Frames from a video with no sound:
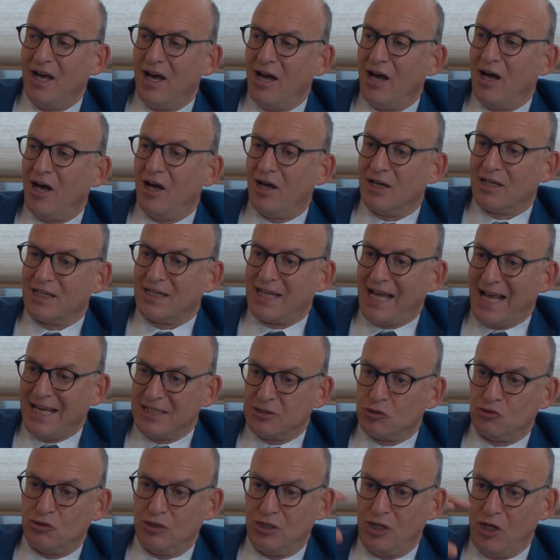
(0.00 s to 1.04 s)
uh,
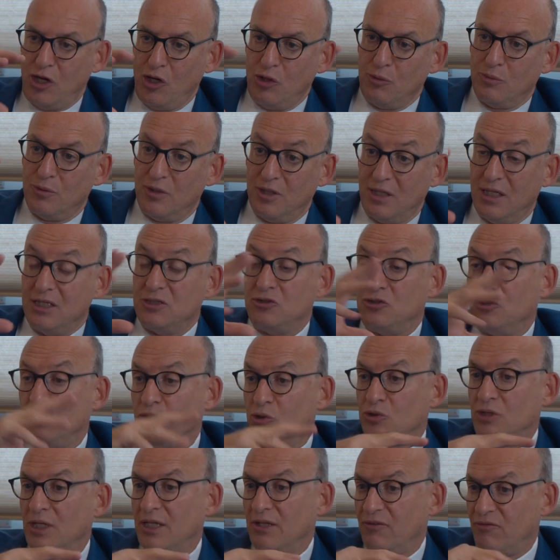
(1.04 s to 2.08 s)
gastrinoma is
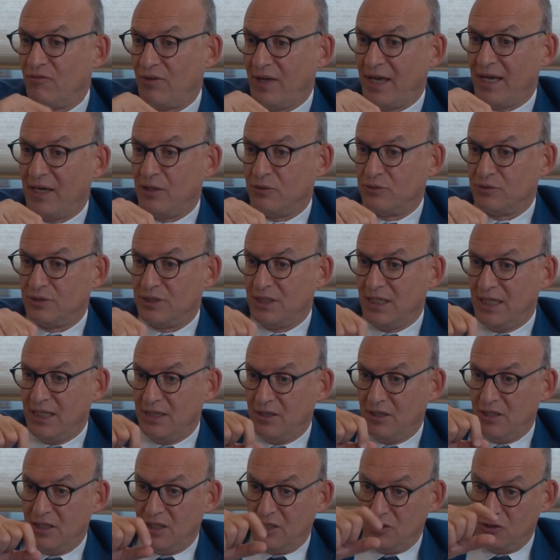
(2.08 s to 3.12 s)
usually found
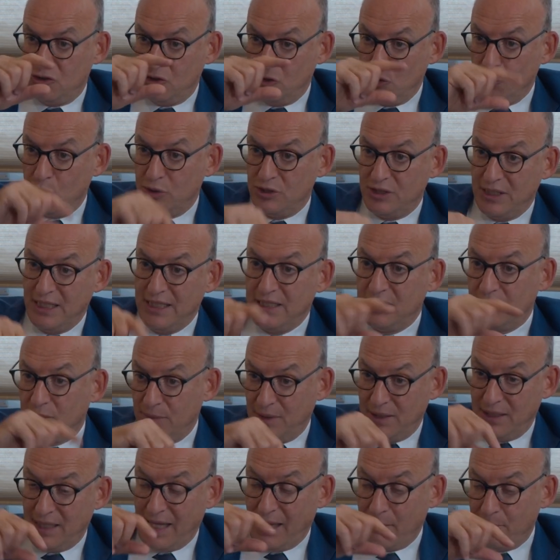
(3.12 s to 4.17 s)
in the duodenum,
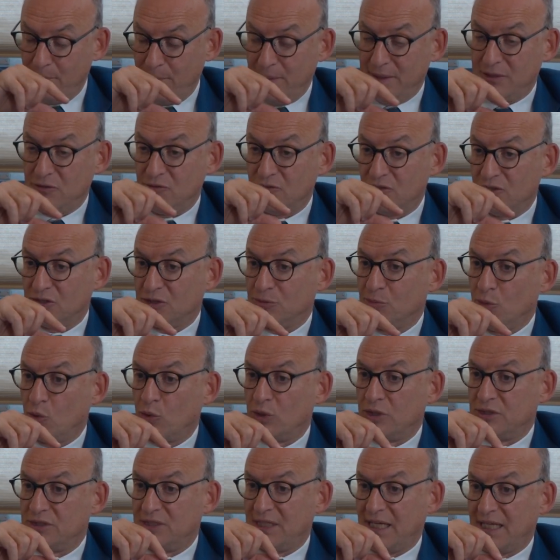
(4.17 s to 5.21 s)
in that bit of the
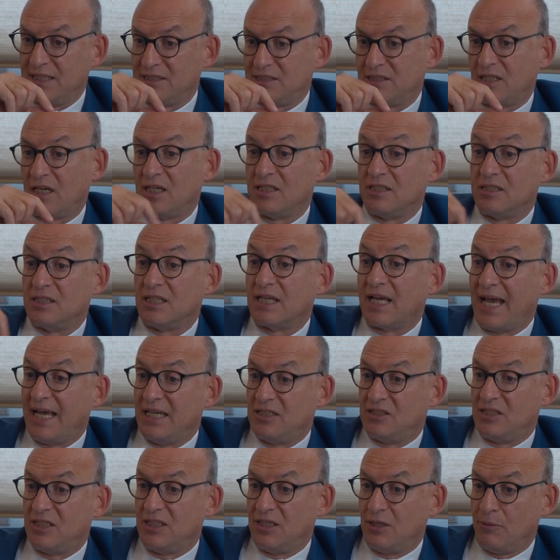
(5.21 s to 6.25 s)
small intestine, and
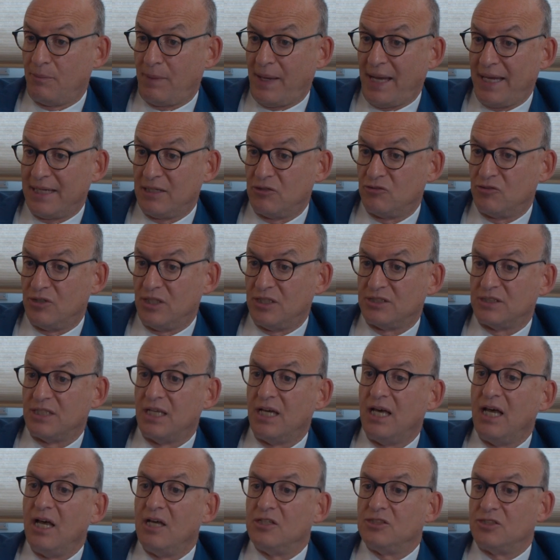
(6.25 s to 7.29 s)
occasionally the pancreas.
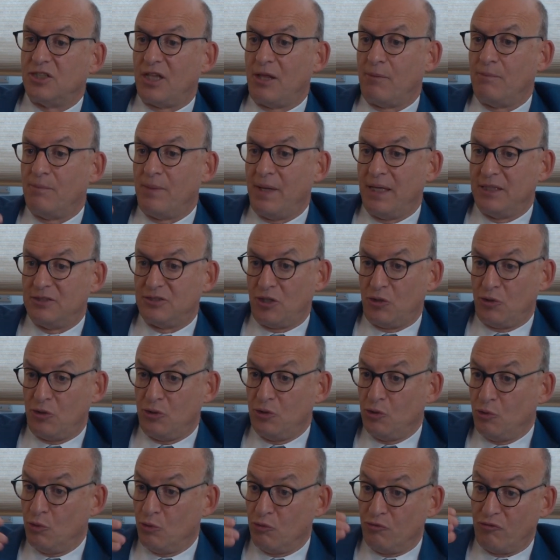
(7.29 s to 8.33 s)
So, may, so
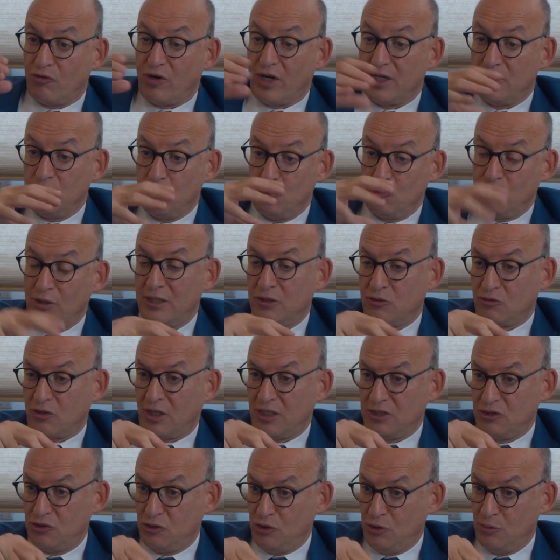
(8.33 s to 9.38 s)
you'll find
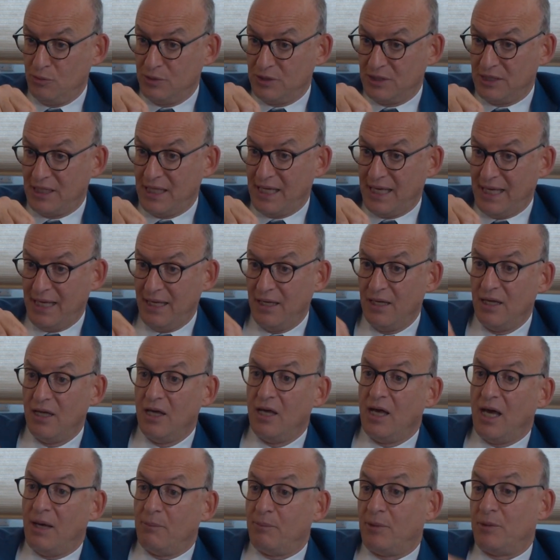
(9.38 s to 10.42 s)
neuroendocrine tumors there,
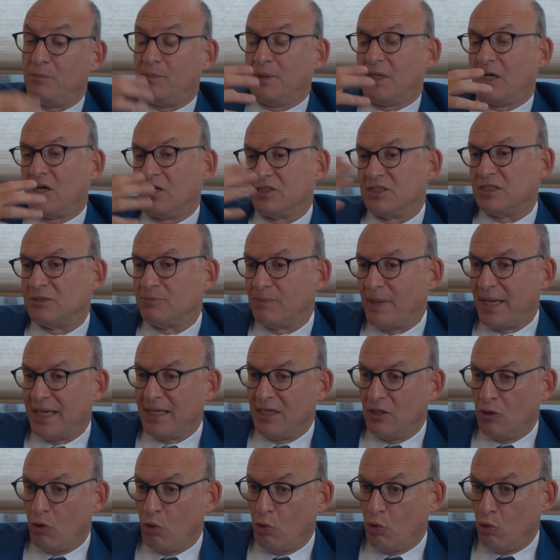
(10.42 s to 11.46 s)
but because it's
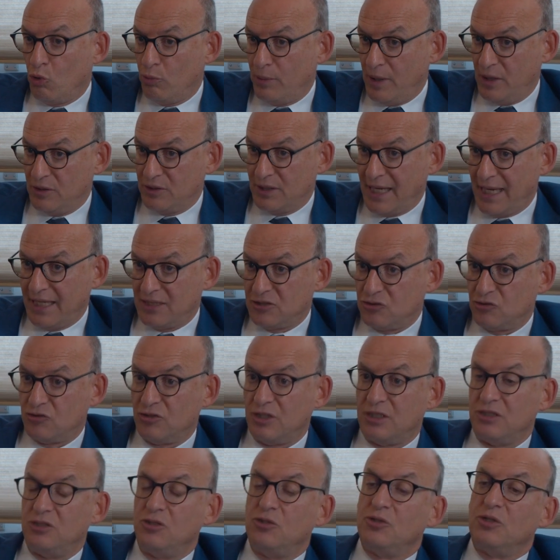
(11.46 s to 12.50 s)
making a hormone
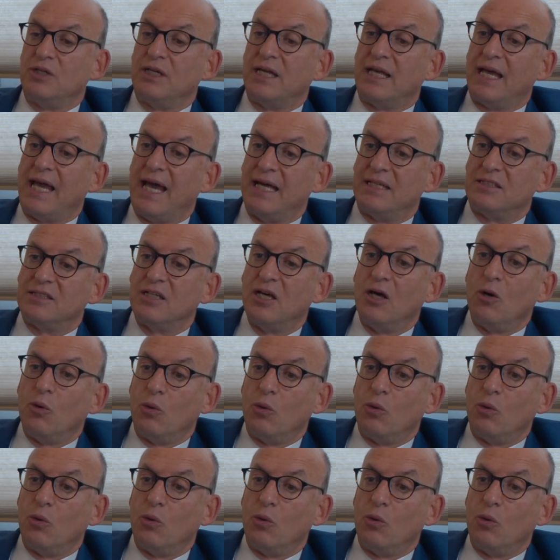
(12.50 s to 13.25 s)
gastrin, you can get